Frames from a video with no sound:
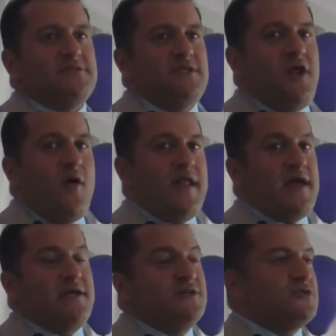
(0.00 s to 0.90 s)
you know,
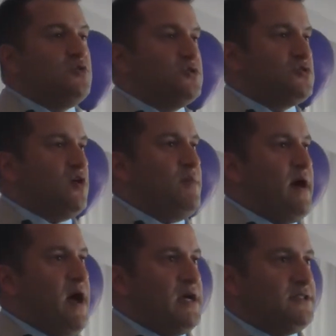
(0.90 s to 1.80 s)
and here's a cool story
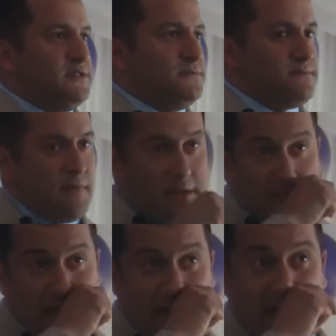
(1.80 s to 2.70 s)
about Austin. I'll
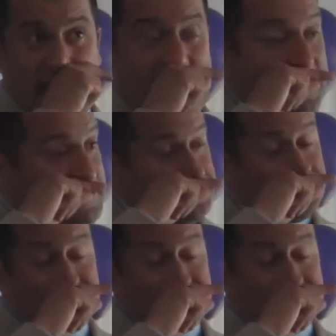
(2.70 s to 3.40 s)
tell you right now.